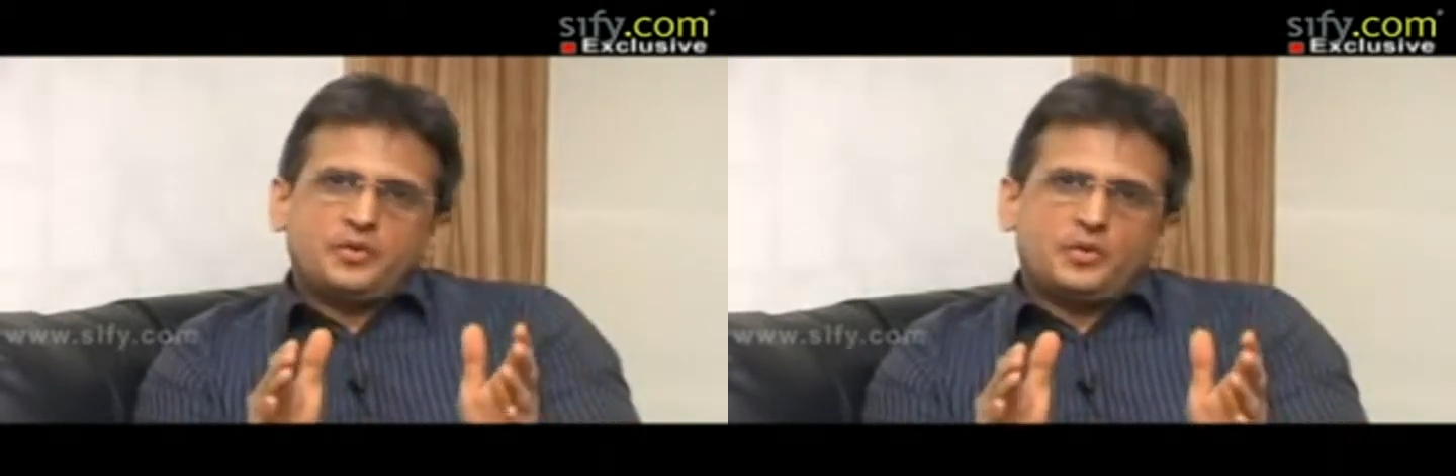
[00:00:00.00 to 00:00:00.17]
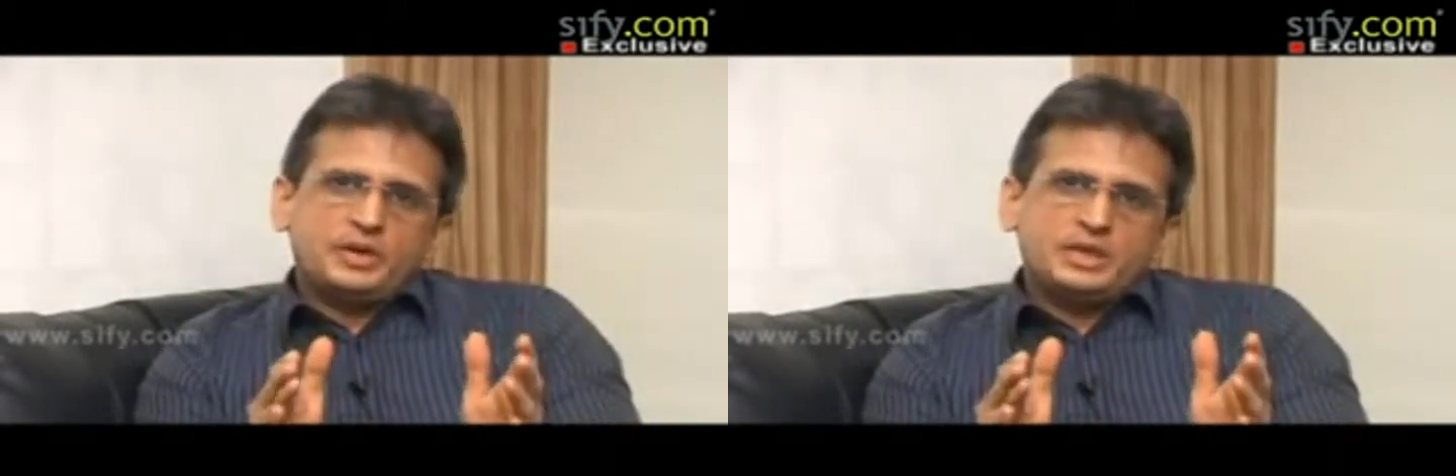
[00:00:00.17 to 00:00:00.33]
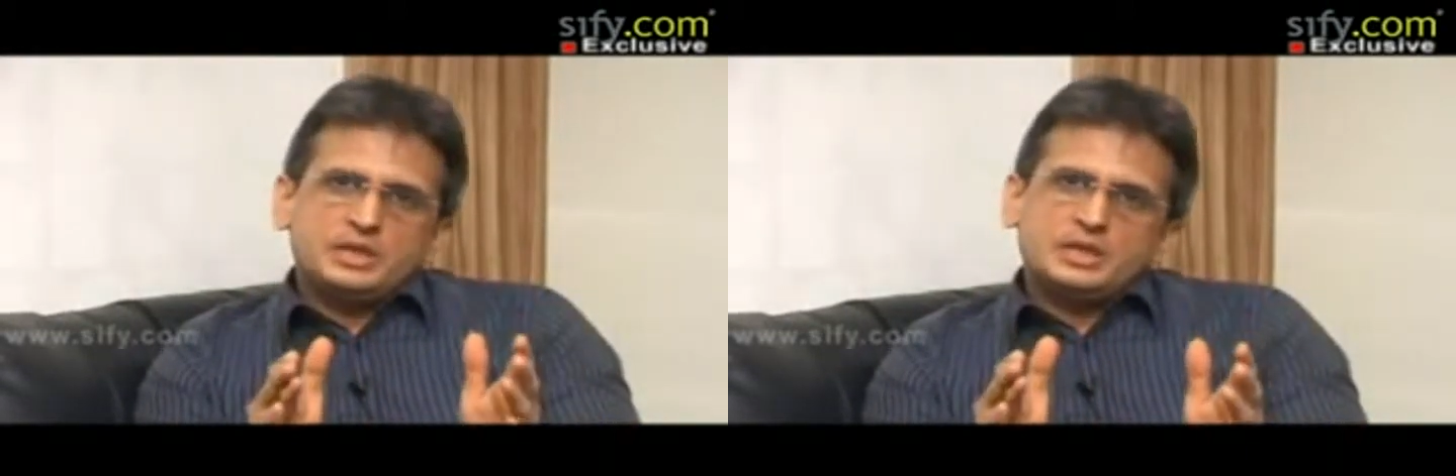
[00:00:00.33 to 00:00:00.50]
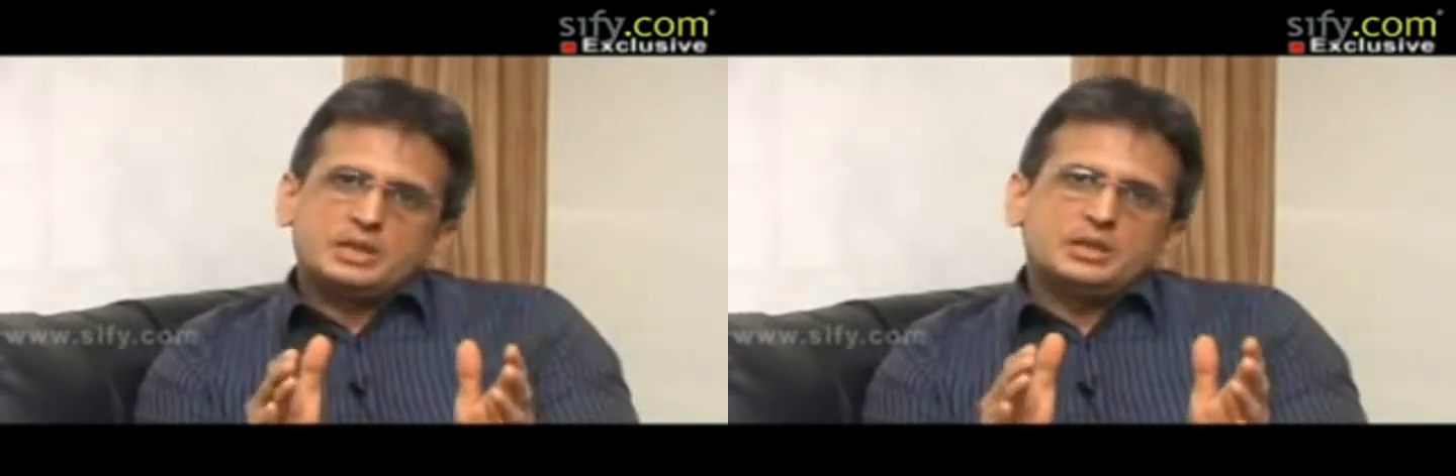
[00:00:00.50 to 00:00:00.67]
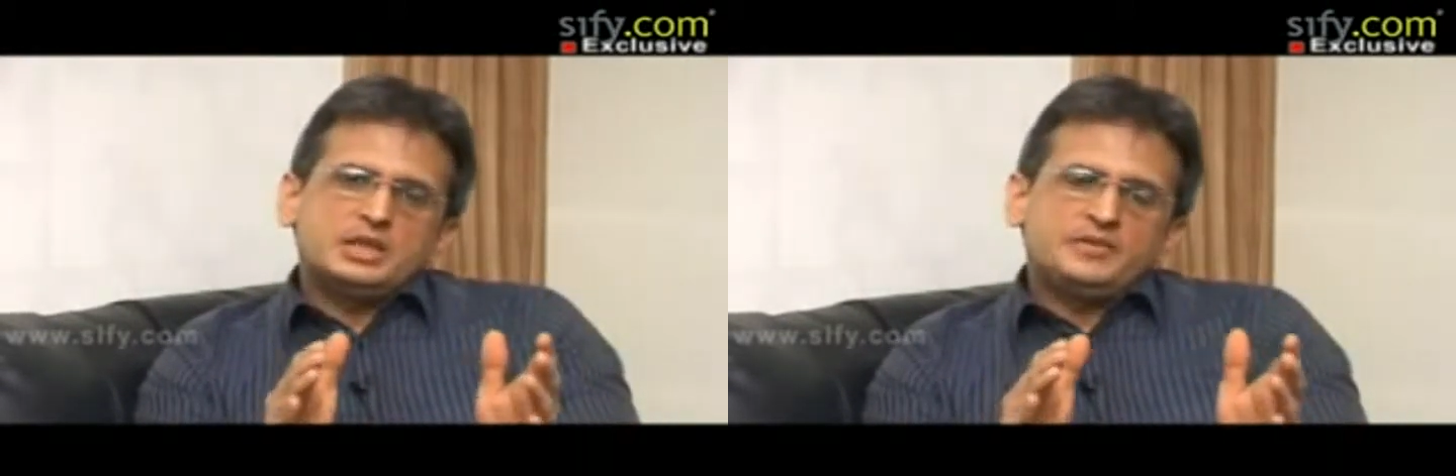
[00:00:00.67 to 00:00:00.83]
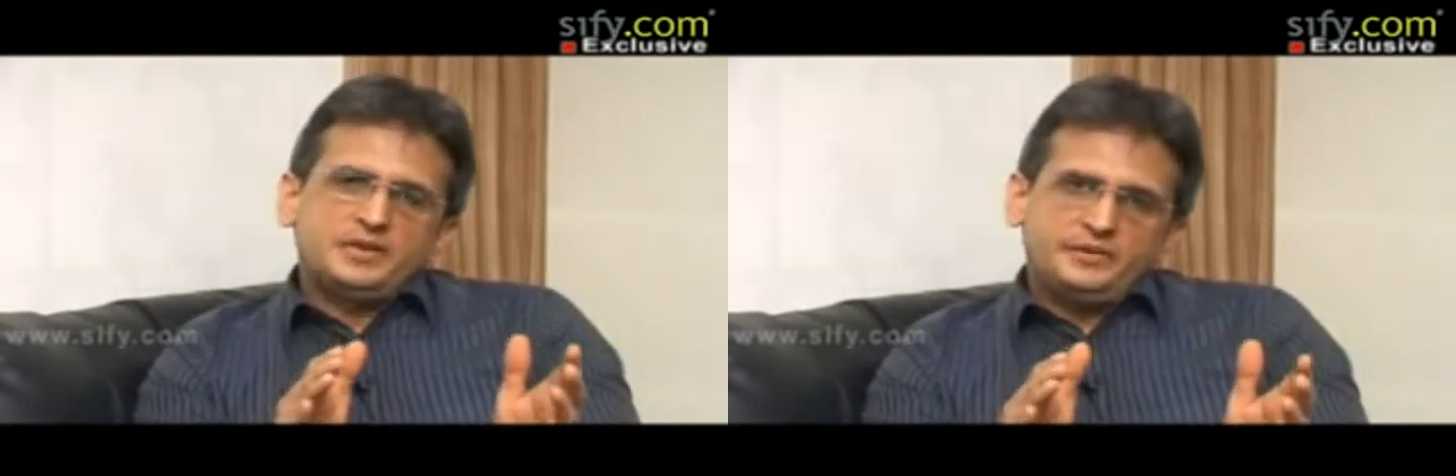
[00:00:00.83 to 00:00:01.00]
forties and
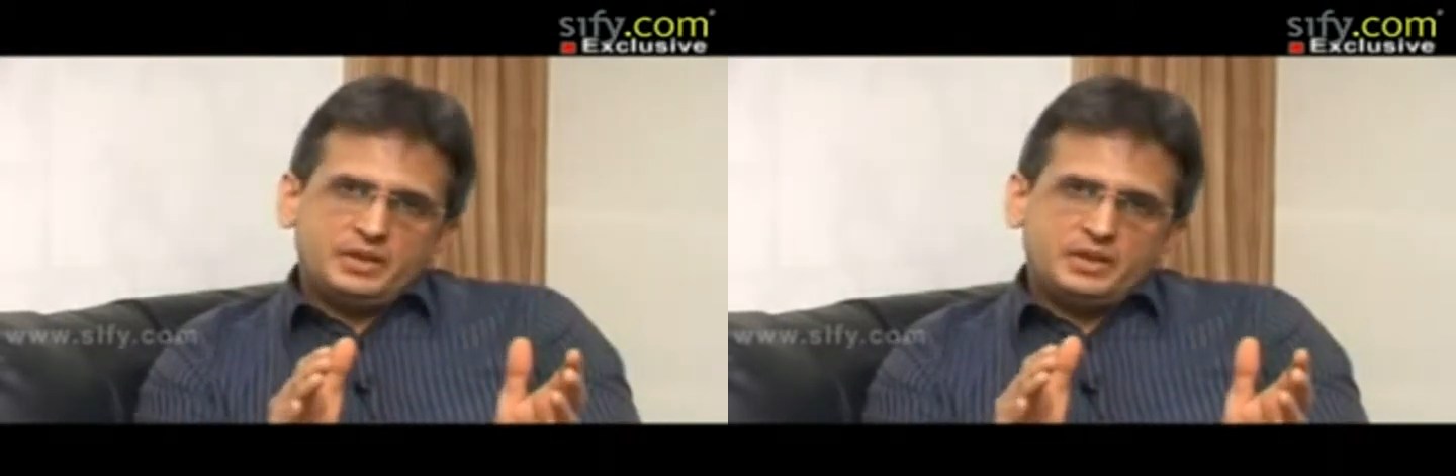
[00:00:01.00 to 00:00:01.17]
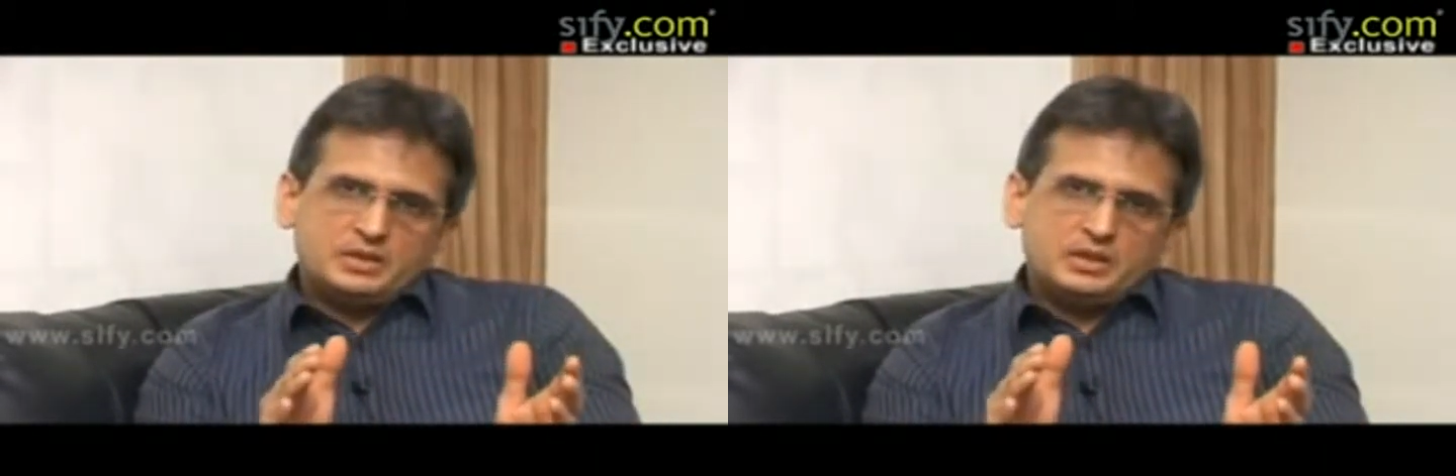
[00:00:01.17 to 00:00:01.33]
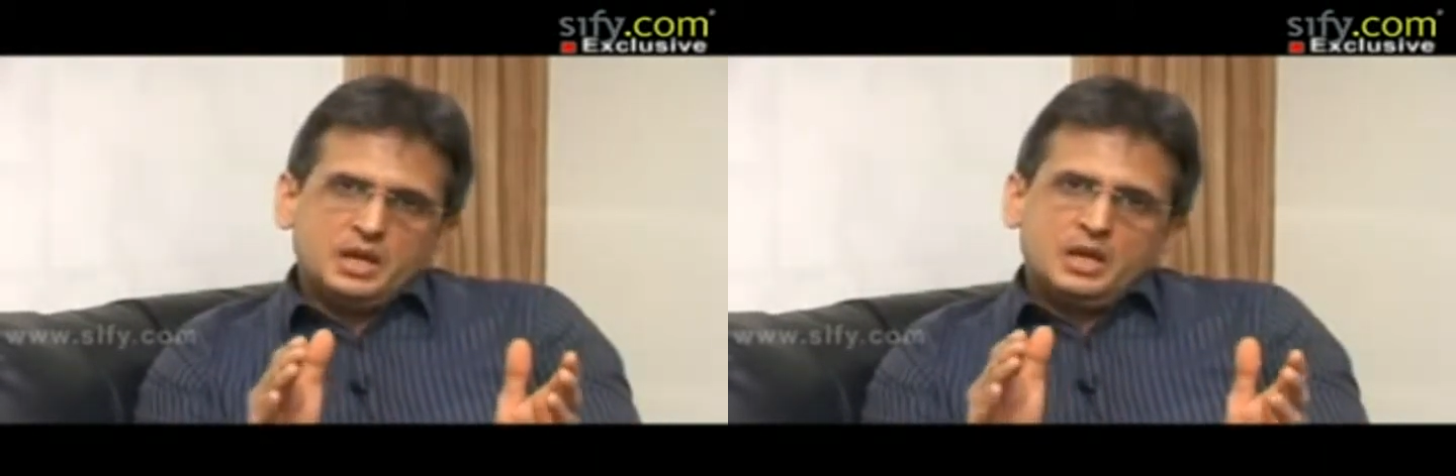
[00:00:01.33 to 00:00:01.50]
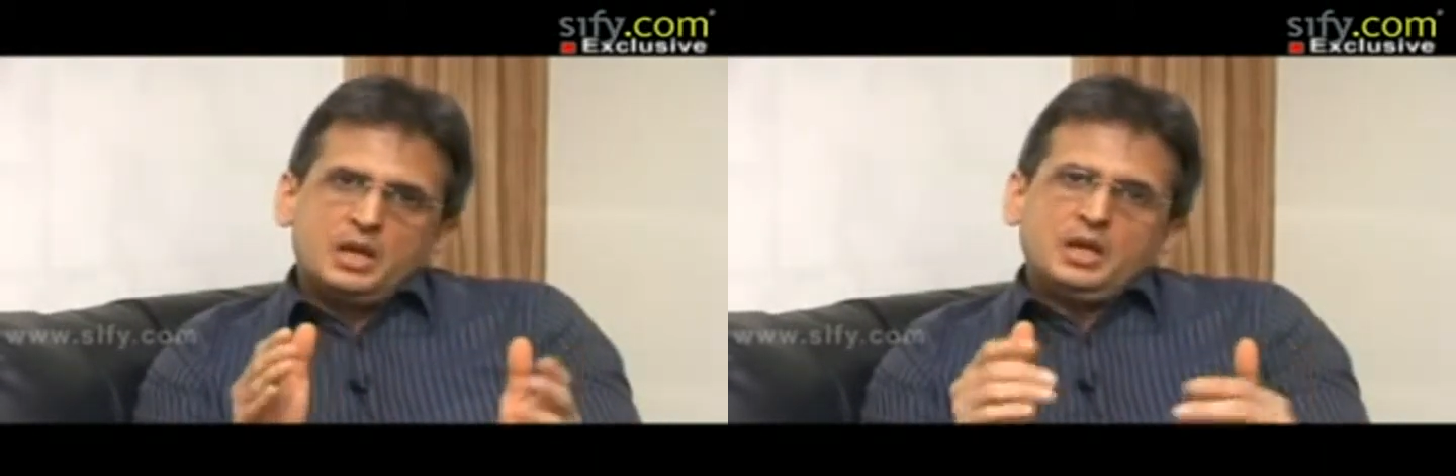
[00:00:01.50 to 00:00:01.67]
early fifties.